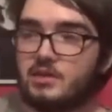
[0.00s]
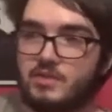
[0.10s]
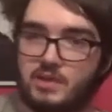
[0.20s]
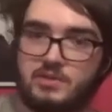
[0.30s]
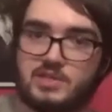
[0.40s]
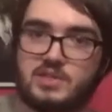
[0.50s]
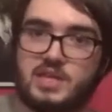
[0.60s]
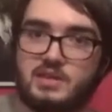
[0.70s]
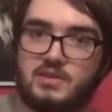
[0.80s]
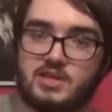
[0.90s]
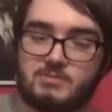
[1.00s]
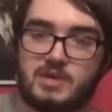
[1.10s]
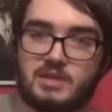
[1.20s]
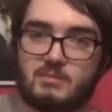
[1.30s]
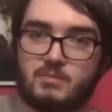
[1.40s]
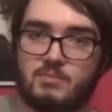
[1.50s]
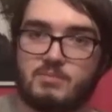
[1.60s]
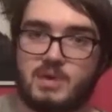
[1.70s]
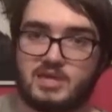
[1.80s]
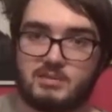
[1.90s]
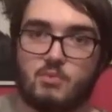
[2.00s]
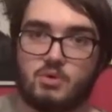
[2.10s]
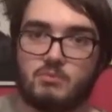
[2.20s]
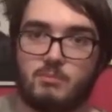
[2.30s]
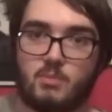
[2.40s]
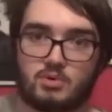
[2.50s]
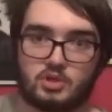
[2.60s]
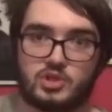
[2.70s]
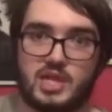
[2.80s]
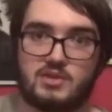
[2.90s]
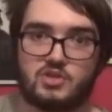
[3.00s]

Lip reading: this kid does makes them more sense.